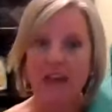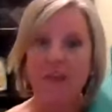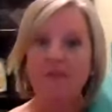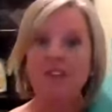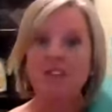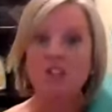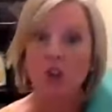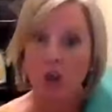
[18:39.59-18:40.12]
and
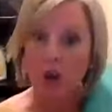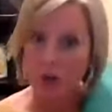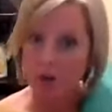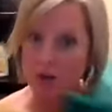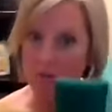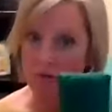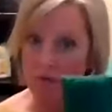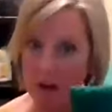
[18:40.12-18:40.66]
the darker
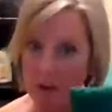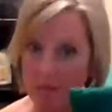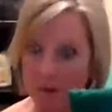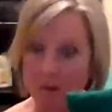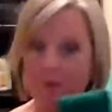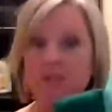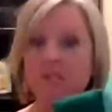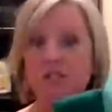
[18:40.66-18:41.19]
the
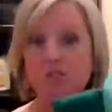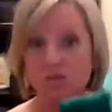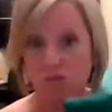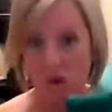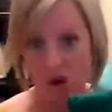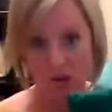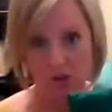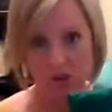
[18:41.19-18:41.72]
fiber, the
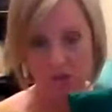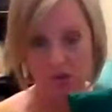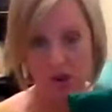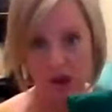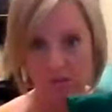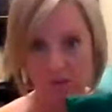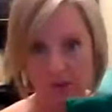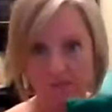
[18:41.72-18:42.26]
stronger the
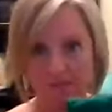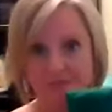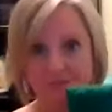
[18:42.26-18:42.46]
fiber.